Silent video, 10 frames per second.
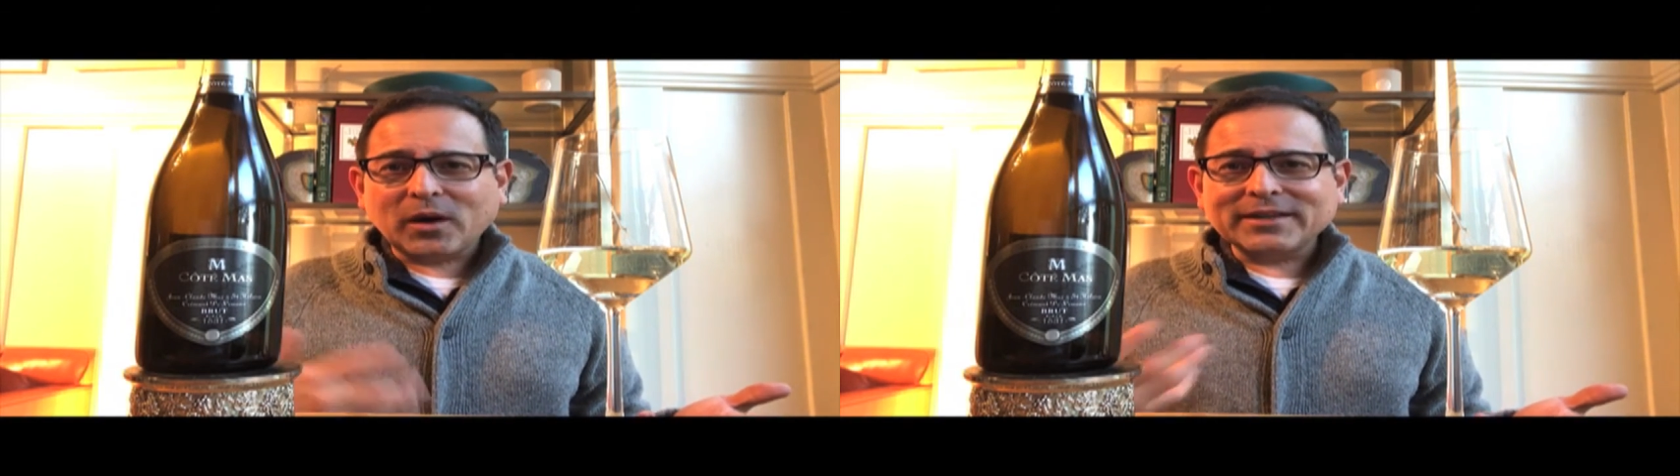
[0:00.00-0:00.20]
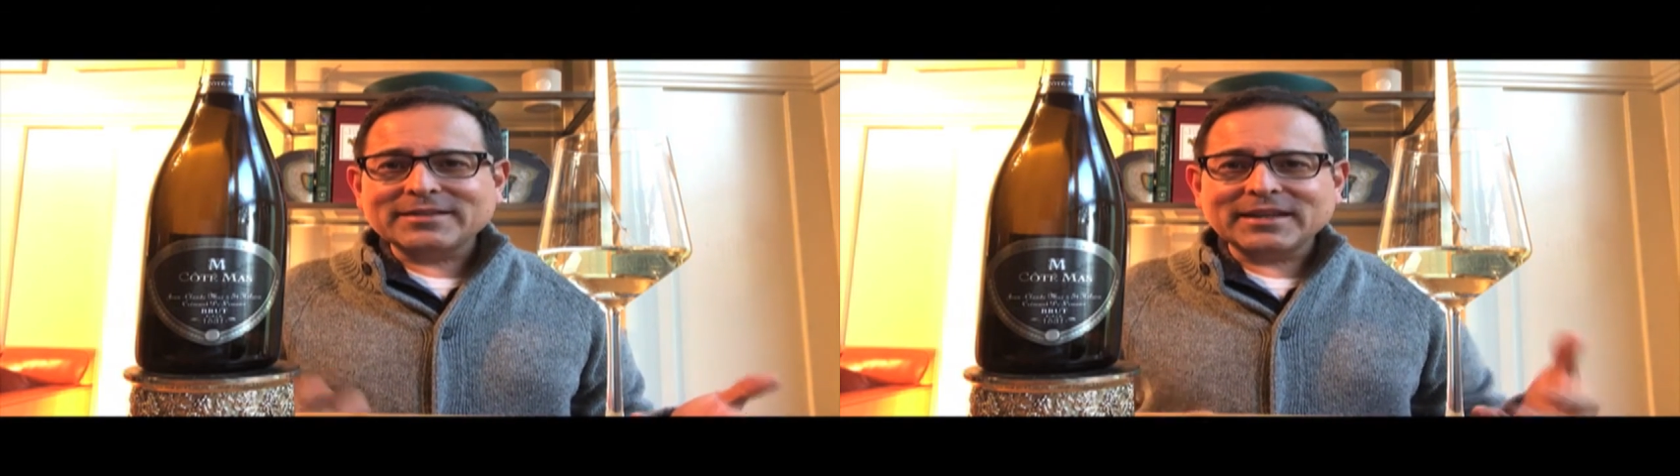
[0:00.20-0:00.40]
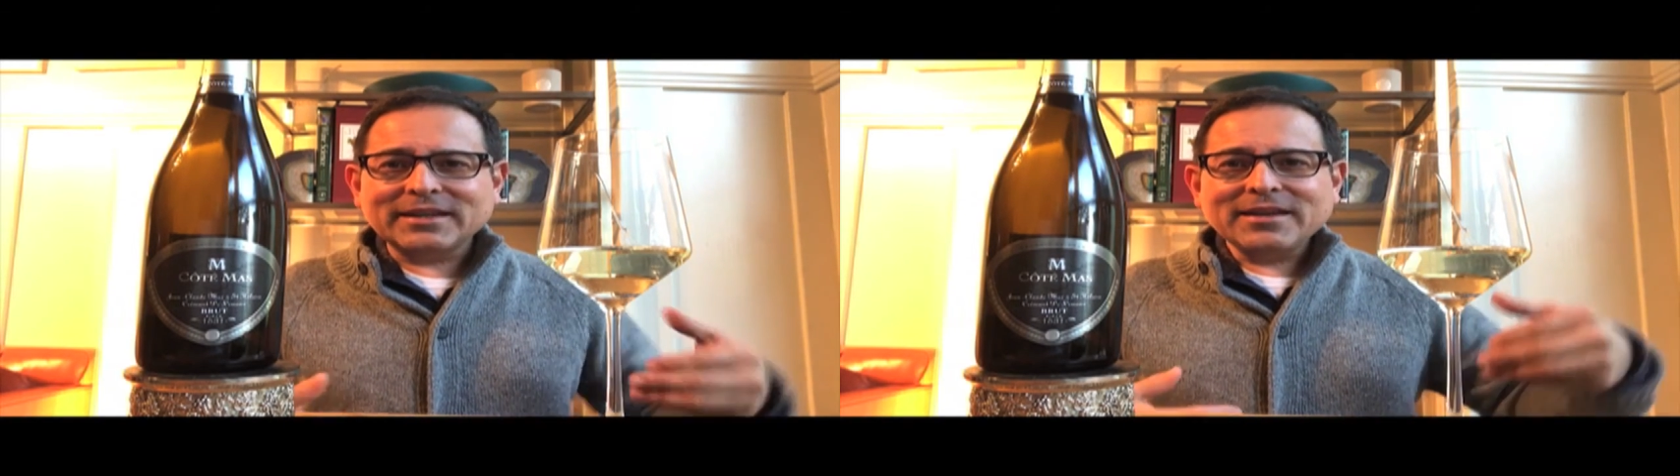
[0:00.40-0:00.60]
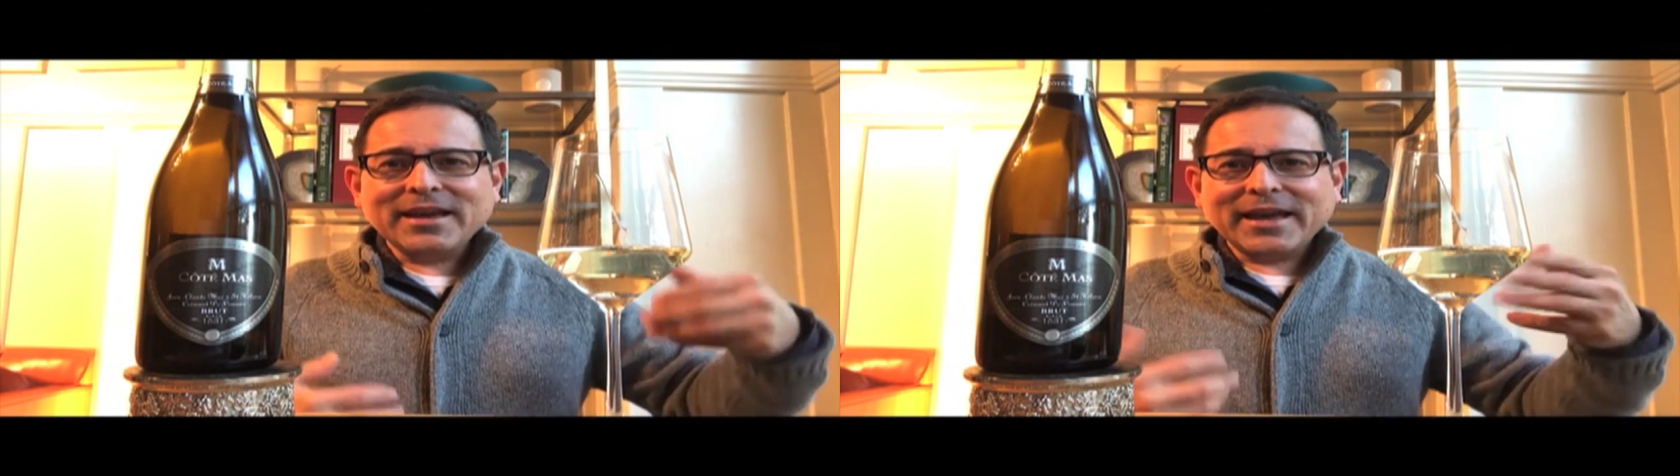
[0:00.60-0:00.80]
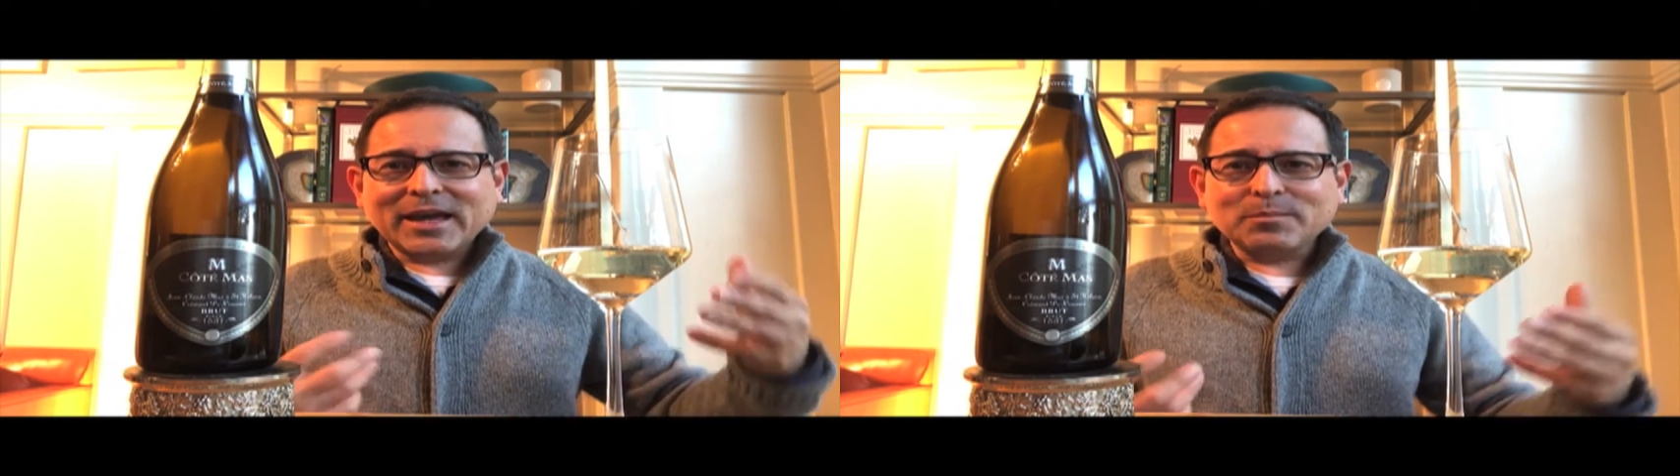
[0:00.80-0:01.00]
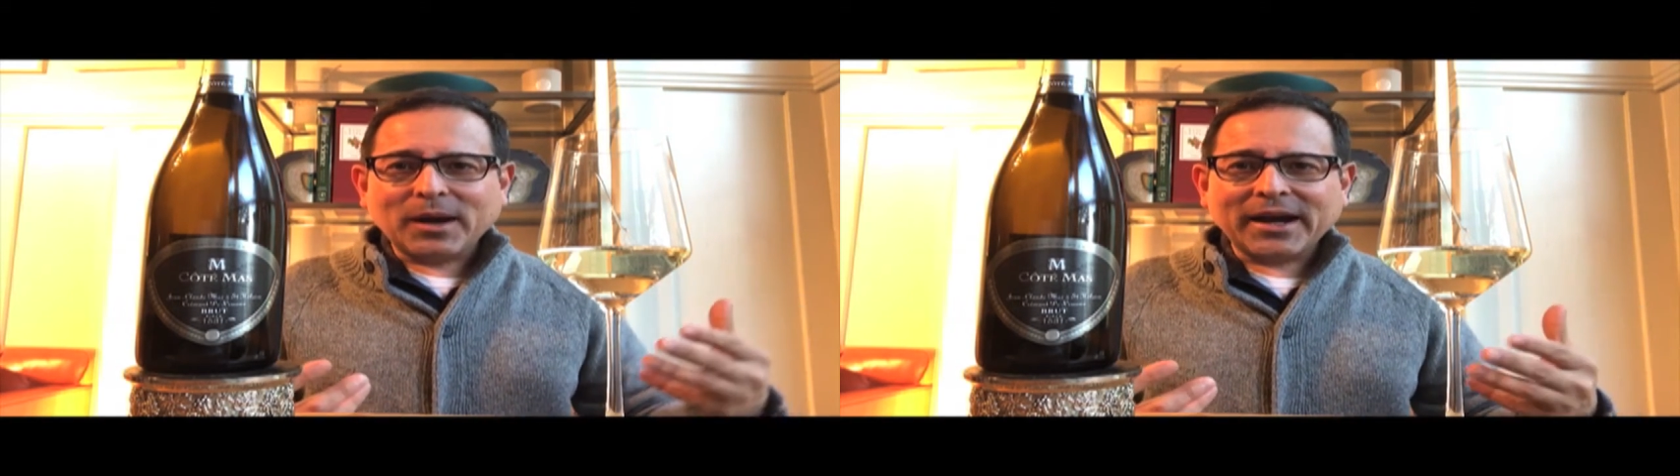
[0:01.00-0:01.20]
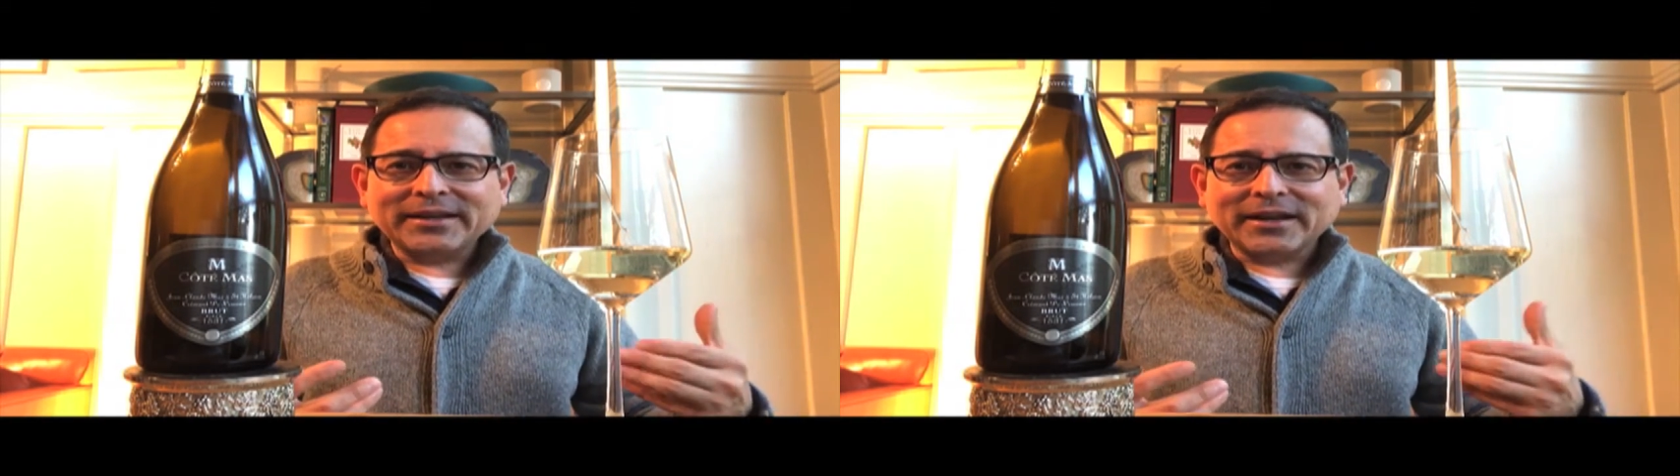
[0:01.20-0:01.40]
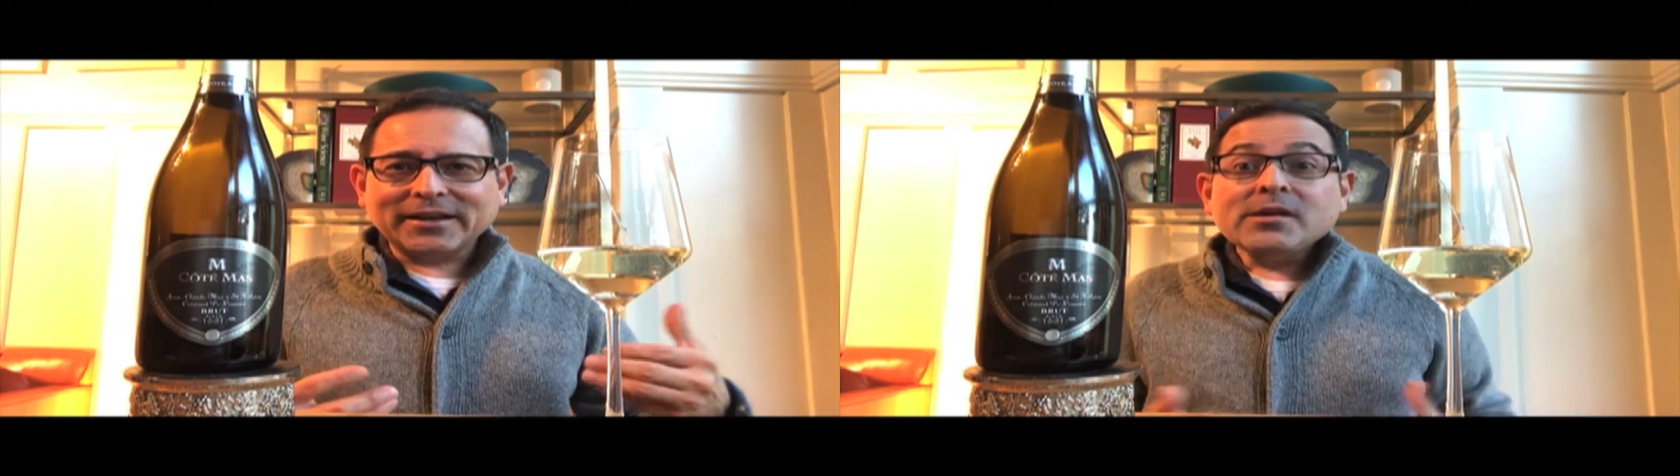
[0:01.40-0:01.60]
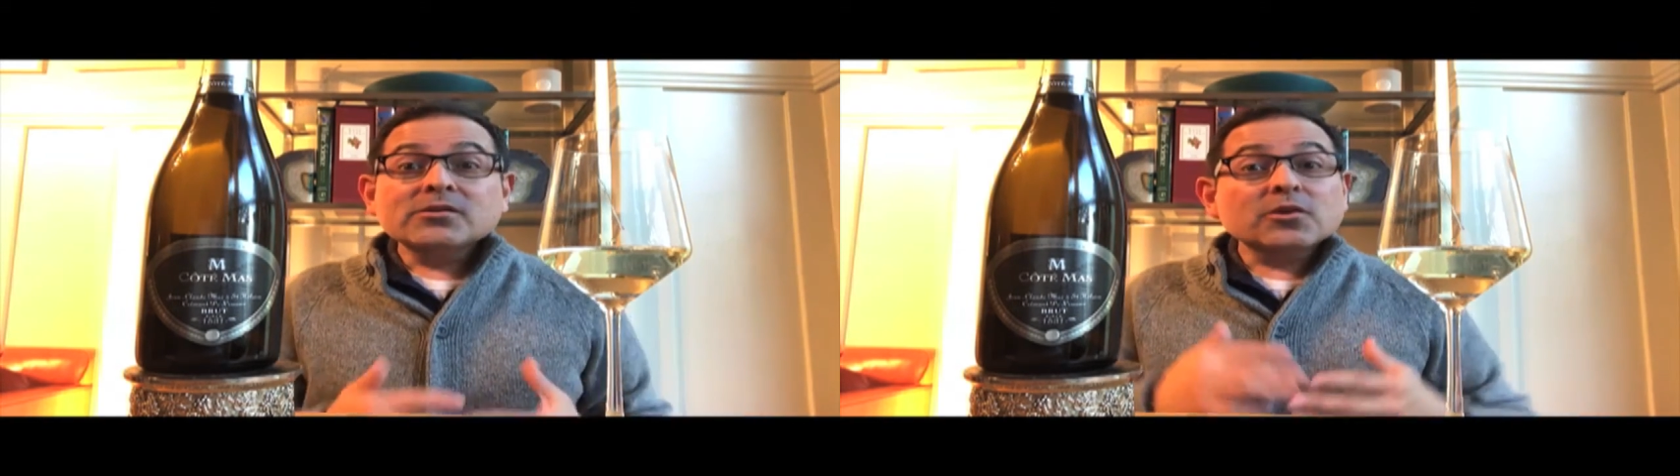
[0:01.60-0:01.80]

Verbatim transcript: white tea, and pine nut.